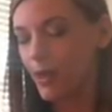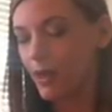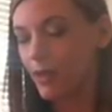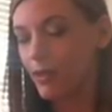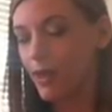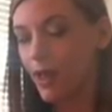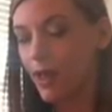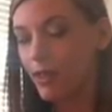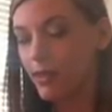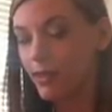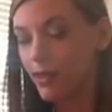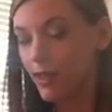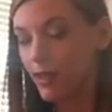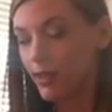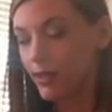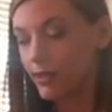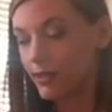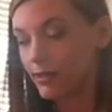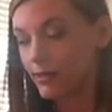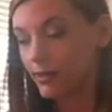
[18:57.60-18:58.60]
that
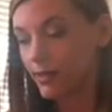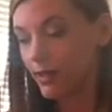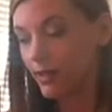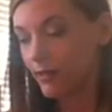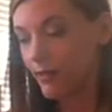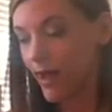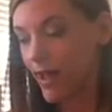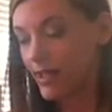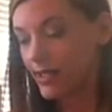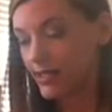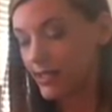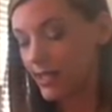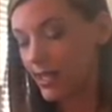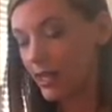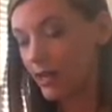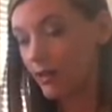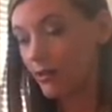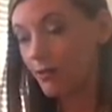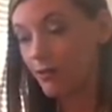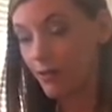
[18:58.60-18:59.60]
the advice
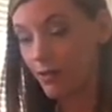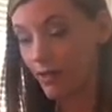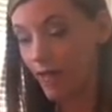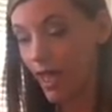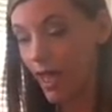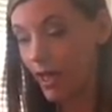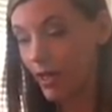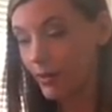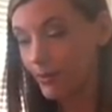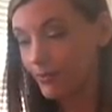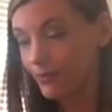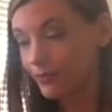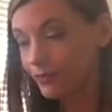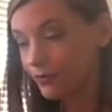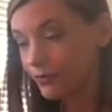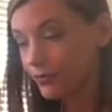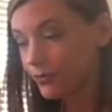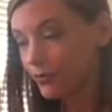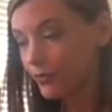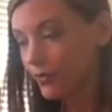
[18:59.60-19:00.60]
here for them
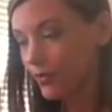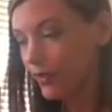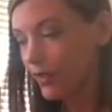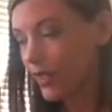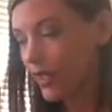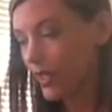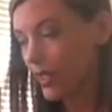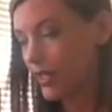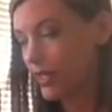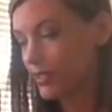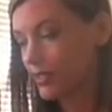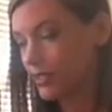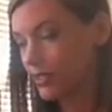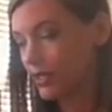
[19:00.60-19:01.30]
is